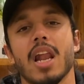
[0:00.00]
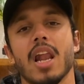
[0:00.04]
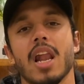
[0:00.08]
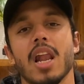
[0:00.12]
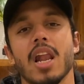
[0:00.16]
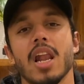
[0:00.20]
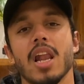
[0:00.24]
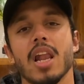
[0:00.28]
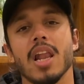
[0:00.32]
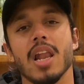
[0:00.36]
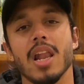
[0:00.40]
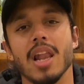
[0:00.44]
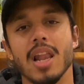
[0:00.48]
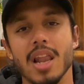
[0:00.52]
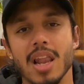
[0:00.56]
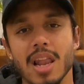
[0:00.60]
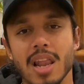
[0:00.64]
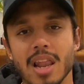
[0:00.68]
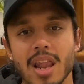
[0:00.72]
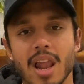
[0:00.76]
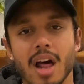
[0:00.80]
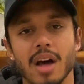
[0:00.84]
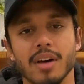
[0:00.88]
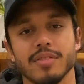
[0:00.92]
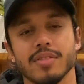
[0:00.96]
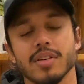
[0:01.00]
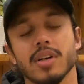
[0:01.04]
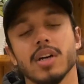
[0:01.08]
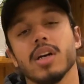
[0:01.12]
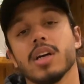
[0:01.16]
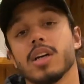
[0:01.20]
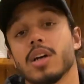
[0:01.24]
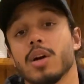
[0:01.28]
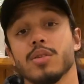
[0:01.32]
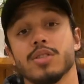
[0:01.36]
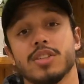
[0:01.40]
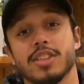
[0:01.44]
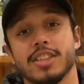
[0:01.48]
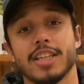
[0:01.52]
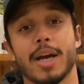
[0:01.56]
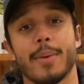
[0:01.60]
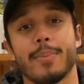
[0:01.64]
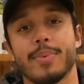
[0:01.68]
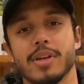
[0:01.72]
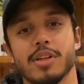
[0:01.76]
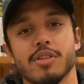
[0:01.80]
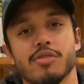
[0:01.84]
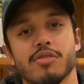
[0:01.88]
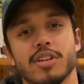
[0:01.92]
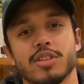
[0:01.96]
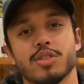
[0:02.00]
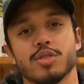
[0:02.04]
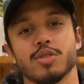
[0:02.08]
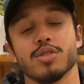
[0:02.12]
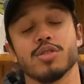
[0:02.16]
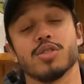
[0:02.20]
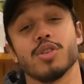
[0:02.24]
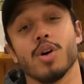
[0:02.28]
love going to Japanese restaurants.